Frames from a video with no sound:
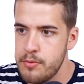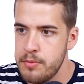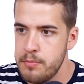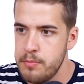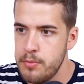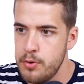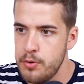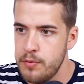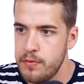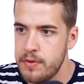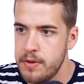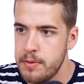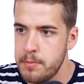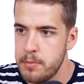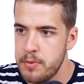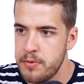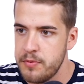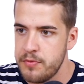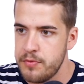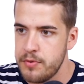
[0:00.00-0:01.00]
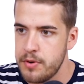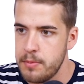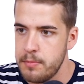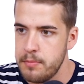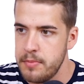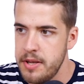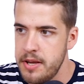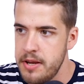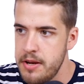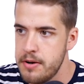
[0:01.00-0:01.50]
remove them
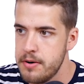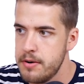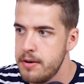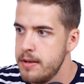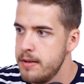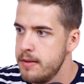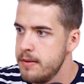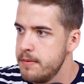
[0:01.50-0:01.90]
from here.